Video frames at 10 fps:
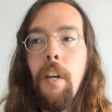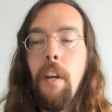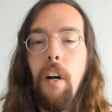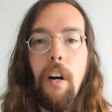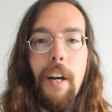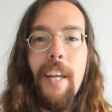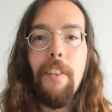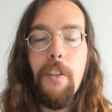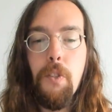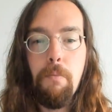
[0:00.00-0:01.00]
uh, in
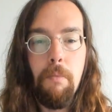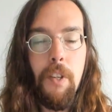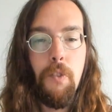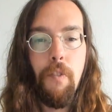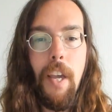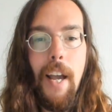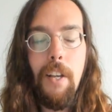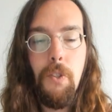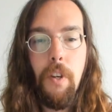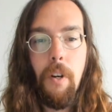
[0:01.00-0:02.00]
this, this
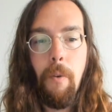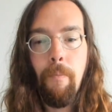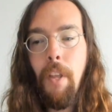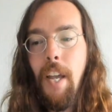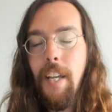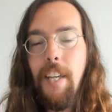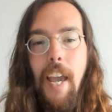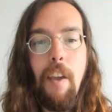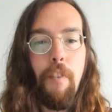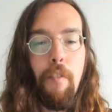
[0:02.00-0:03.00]
fiasco
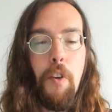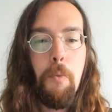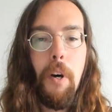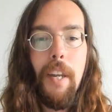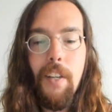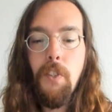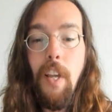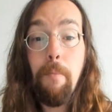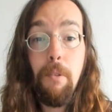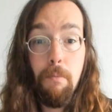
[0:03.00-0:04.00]
gave everyone
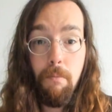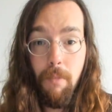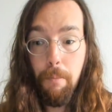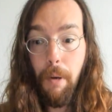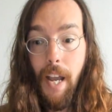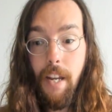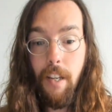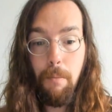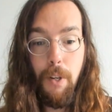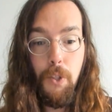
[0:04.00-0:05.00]
except the Biden
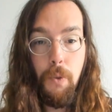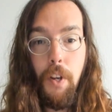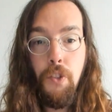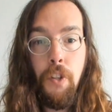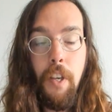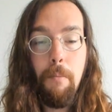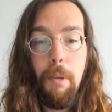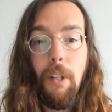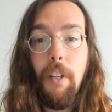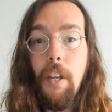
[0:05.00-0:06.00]
administration the
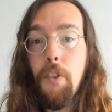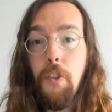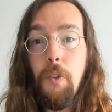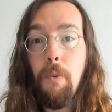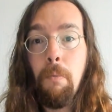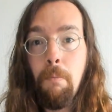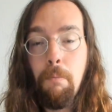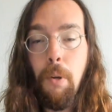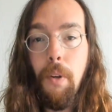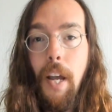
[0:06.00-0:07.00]
ability to
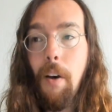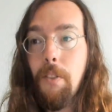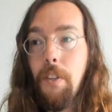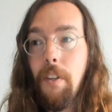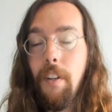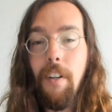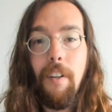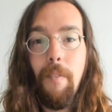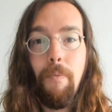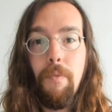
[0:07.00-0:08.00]
put out uh,
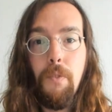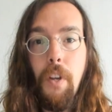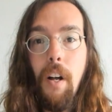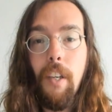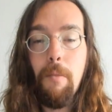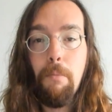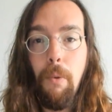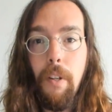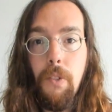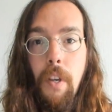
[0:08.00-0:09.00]
uh talking
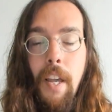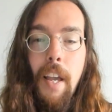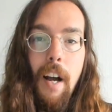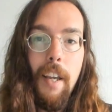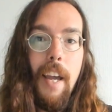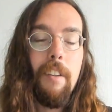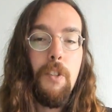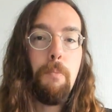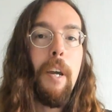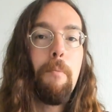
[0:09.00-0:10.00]
points. Again,
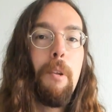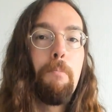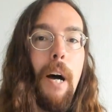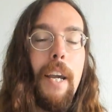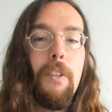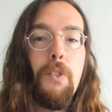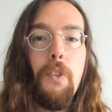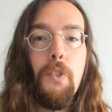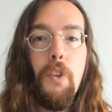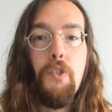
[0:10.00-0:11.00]
this might have been Biden's
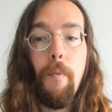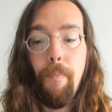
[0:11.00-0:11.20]
decision.